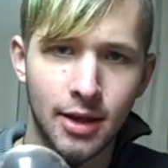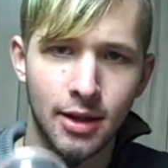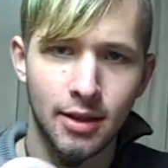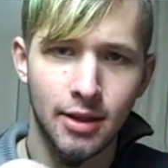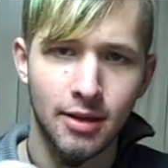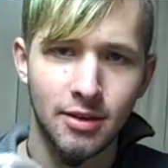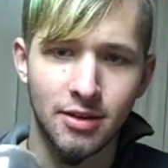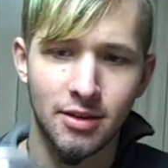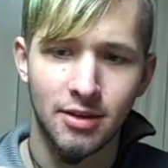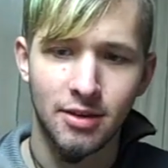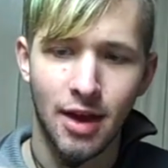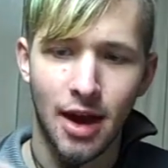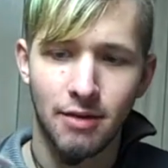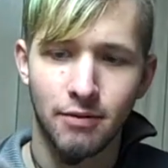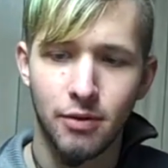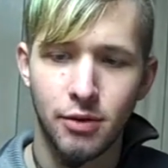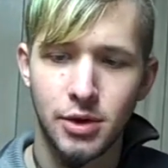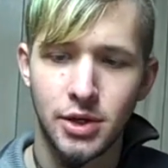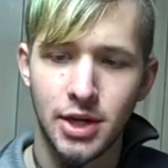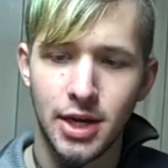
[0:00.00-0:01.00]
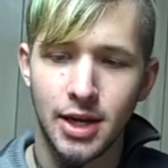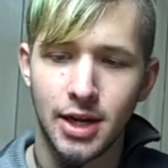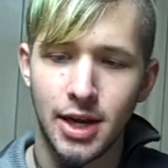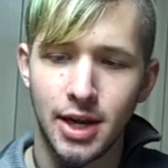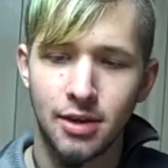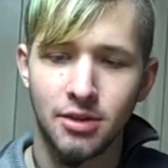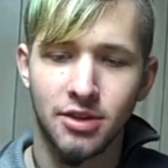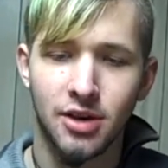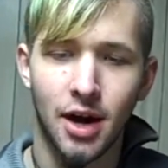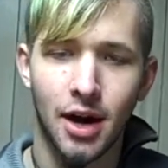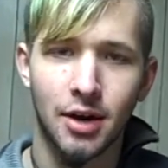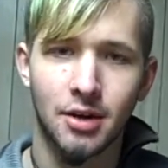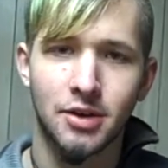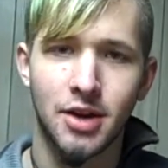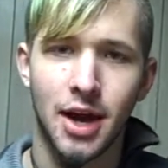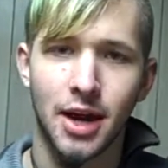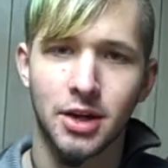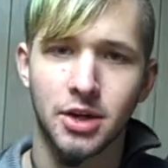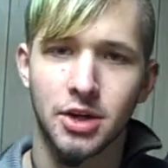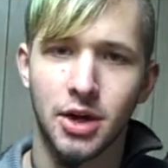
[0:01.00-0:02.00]
This is not fushigi, it's
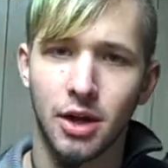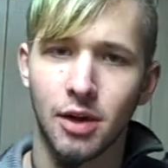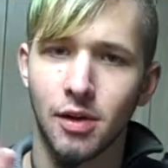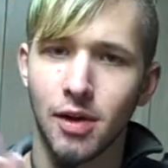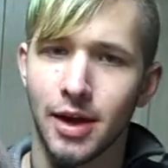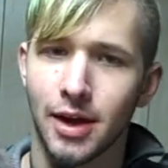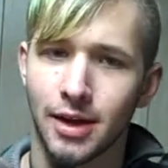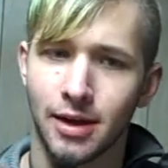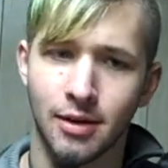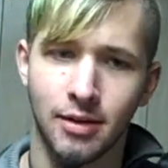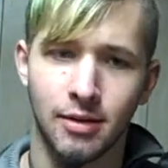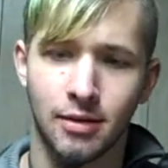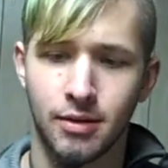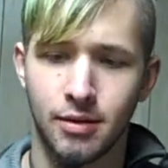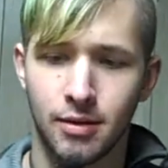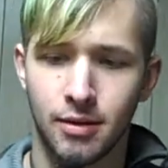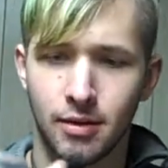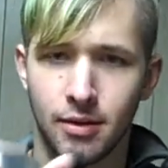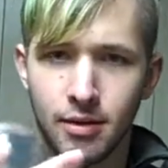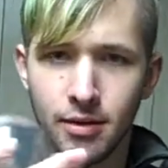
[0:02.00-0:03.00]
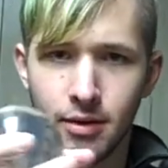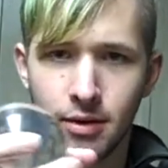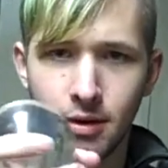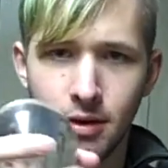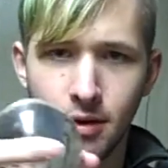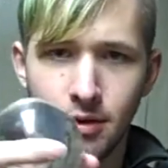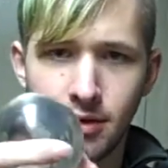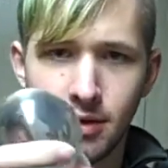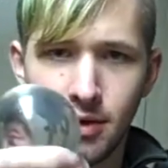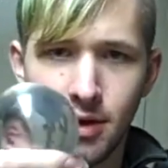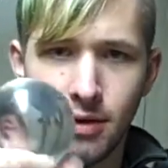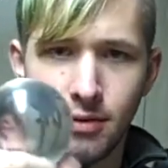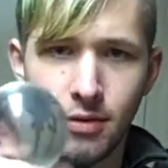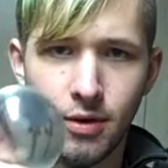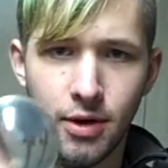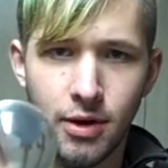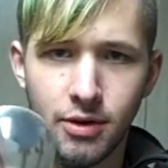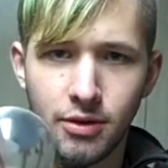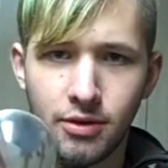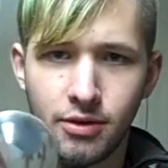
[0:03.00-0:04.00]
contact juggling. There's a
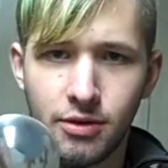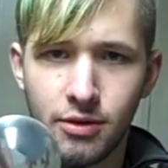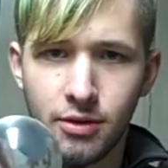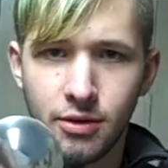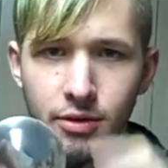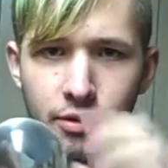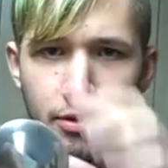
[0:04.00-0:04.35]
difference.